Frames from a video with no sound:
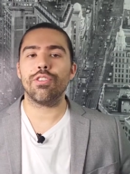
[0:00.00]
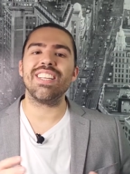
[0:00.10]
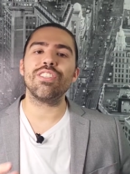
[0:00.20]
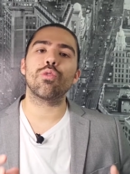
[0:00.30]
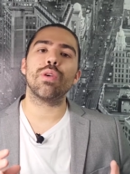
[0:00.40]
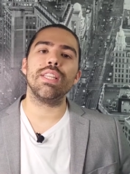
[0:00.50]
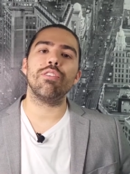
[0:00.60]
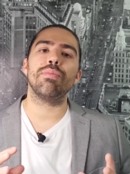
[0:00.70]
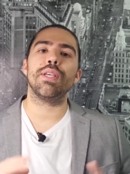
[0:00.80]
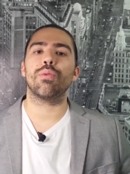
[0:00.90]
that's the great thing
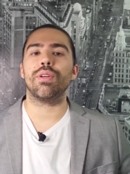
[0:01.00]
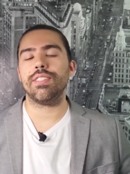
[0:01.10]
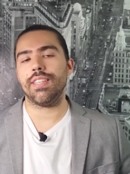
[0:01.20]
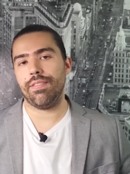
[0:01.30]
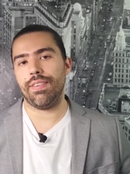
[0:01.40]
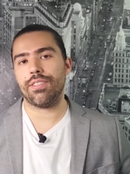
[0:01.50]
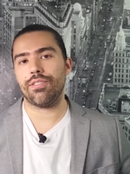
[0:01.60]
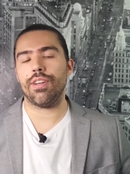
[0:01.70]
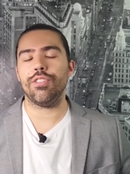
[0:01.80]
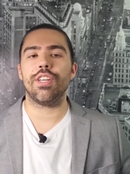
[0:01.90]
with being a real estate
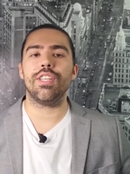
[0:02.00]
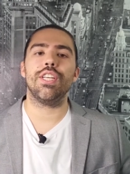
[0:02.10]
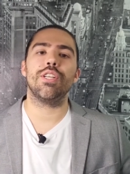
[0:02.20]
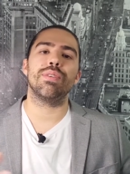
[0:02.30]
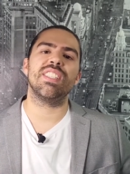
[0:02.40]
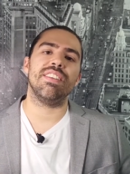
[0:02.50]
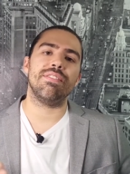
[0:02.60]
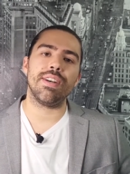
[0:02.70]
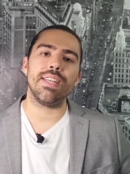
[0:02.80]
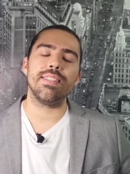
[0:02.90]
investor as you continue to receive
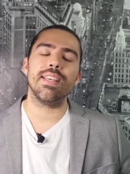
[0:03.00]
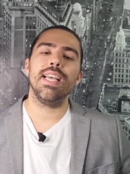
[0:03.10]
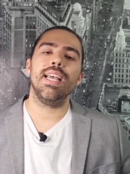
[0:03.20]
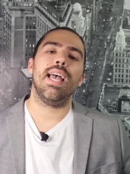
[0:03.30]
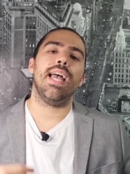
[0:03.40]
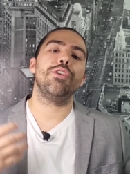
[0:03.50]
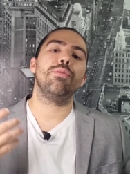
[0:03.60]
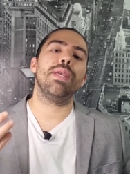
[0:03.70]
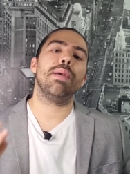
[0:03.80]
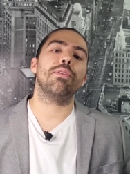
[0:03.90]
funds and you'll
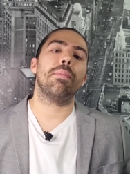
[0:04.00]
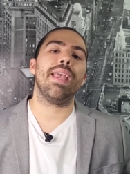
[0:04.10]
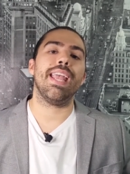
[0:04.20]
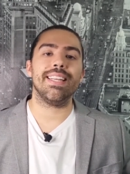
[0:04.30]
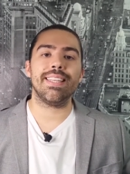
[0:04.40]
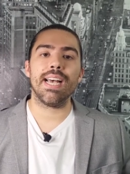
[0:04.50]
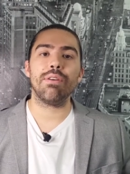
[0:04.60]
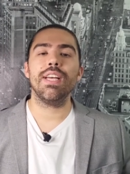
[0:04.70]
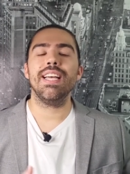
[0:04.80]
be able to pay it down.